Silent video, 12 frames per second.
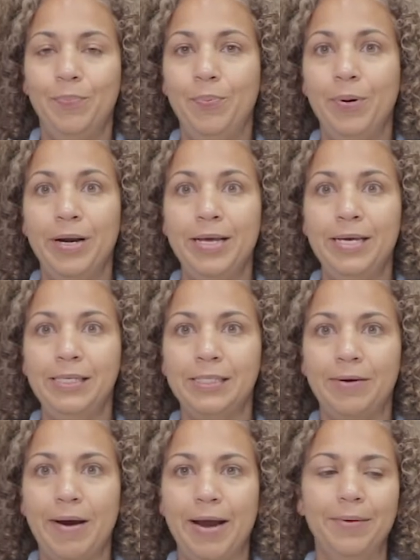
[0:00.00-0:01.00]
Pretty
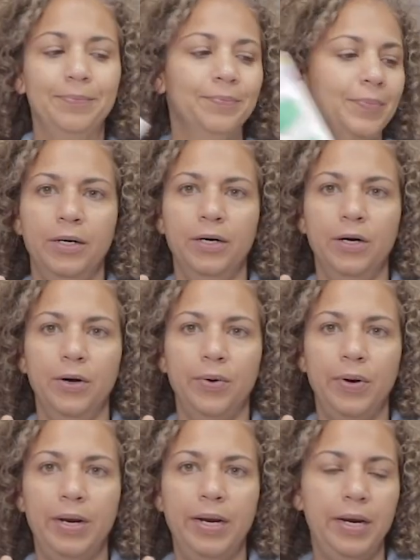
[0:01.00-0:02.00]
easy, right?
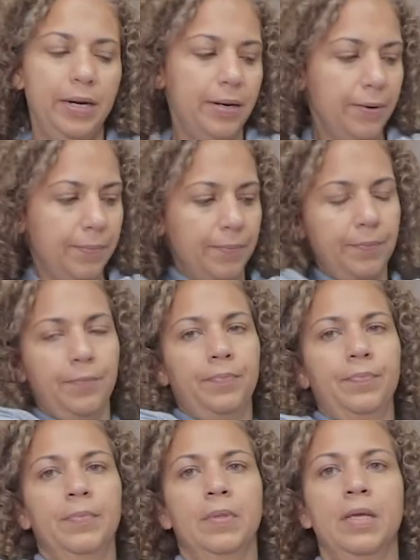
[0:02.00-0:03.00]
Green,
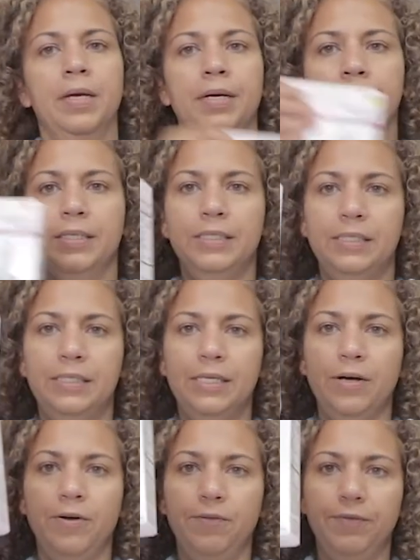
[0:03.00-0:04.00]

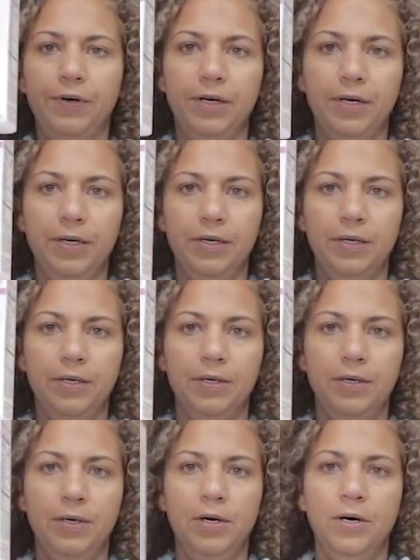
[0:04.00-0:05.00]
silver,
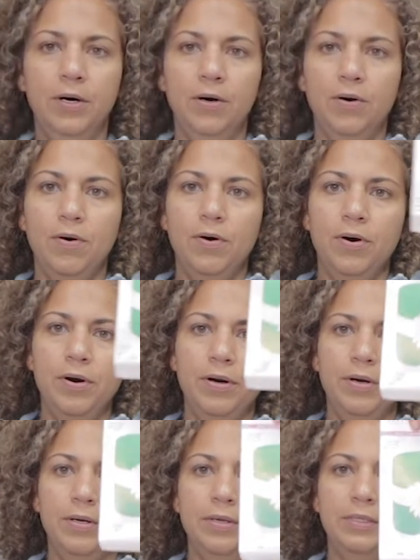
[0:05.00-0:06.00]
or
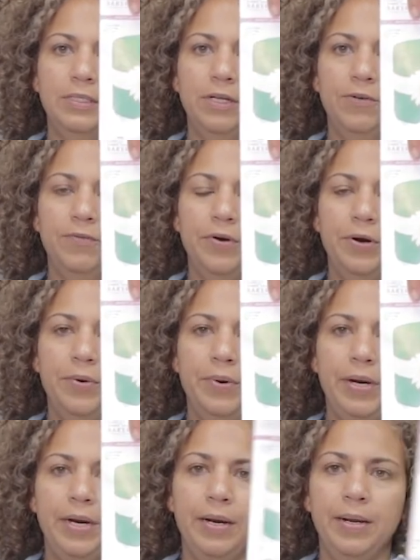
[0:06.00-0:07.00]
silver and
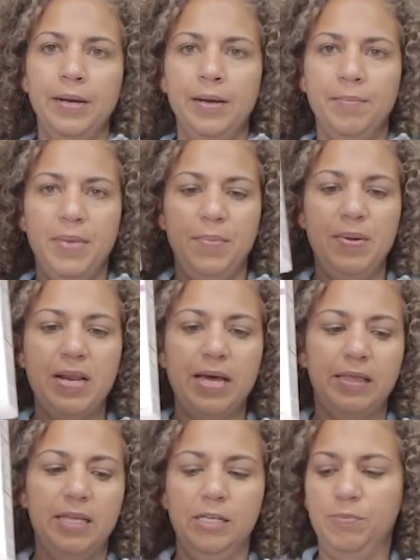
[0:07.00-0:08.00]
green. Maybe
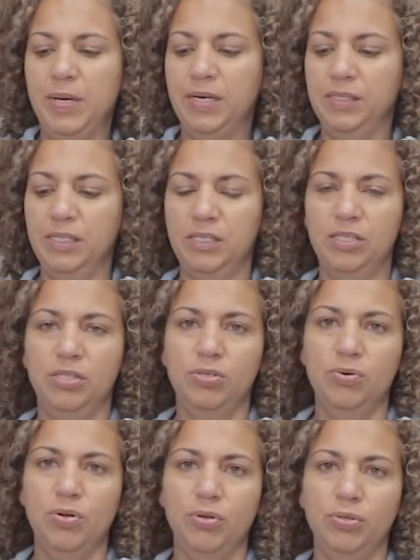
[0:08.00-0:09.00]
like this, because this is
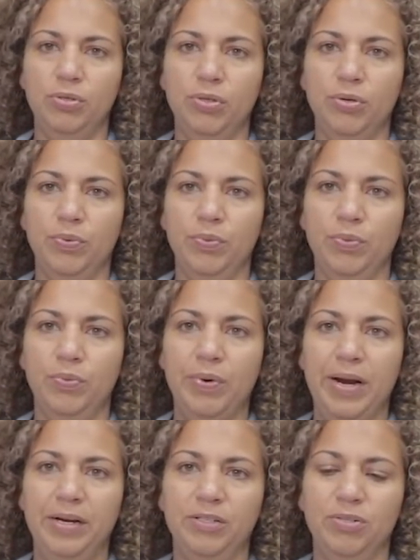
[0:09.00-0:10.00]
too close to the
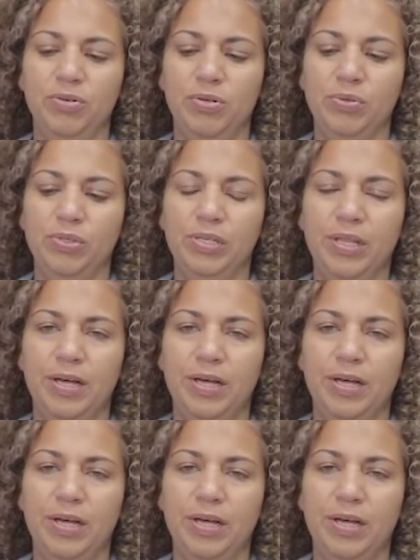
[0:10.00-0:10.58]
too close to